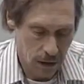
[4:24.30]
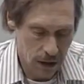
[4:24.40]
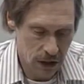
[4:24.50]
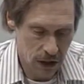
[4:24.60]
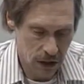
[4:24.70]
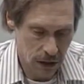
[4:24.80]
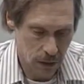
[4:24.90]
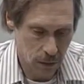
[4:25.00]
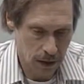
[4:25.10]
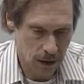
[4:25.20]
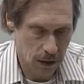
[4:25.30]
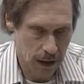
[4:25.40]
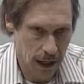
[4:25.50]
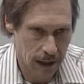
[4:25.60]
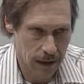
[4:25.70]
this year we
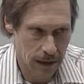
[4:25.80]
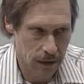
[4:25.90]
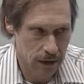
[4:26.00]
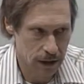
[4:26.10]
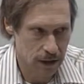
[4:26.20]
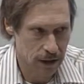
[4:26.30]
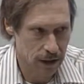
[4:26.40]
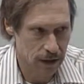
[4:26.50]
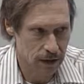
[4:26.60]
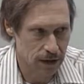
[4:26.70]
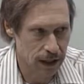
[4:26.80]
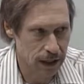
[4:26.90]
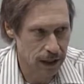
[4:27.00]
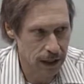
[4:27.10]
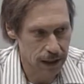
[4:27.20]
certainly had a decrease in
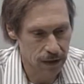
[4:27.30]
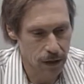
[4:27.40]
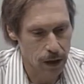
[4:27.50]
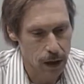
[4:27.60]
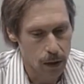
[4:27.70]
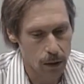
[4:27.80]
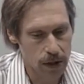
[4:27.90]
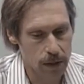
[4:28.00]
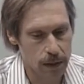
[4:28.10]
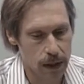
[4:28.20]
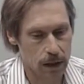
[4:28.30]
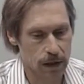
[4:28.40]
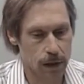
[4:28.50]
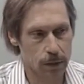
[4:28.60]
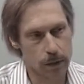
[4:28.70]
state aid. So we should be
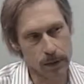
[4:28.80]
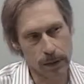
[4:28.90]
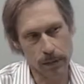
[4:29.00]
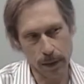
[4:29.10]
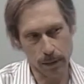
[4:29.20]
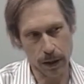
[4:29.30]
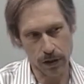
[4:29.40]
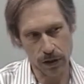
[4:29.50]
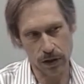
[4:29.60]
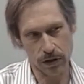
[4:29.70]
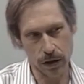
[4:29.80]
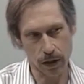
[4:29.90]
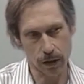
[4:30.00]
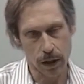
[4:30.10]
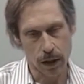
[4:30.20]
clear on what we mean by budget.
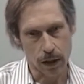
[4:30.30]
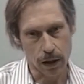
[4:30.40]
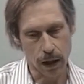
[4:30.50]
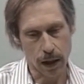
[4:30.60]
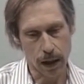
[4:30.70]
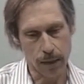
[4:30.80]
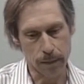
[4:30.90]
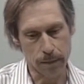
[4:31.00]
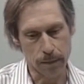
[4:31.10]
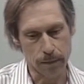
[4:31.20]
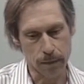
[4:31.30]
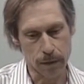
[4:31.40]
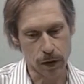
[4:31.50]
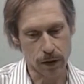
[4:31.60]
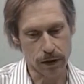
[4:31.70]
So,
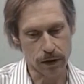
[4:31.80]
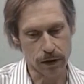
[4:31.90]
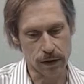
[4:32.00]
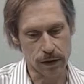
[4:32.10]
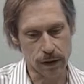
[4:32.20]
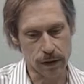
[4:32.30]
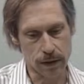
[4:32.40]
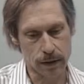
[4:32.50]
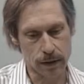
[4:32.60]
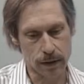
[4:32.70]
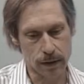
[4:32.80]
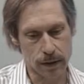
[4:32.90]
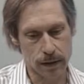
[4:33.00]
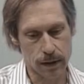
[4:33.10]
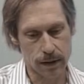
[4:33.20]
the
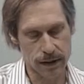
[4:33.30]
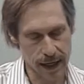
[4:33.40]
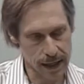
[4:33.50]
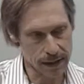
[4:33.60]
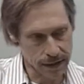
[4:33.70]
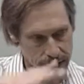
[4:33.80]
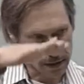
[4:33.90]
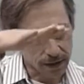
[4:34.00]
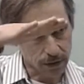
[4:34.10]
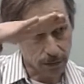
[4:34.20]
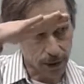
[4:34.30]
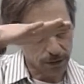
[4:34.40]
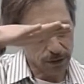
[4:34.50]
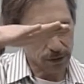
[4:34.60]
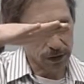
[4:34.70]
state sets the
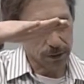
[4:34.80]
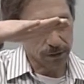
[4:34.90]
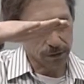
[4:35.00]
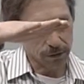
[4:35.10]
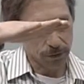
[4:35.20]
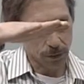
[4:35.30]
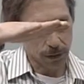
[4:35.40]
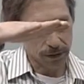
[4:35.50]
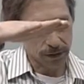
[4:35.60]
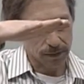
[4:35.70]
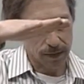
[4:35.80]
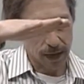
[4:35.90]
revenue limit for us,